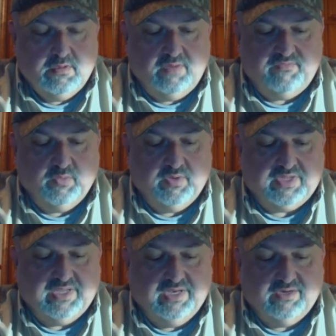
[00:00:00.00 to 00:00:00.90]
If you want to
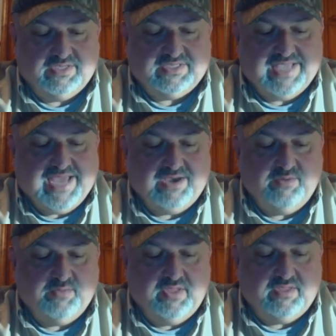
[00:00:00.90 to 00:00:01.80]
get a little excited
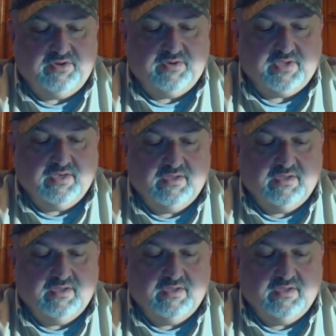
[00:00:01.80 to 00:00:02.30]
with it, you can.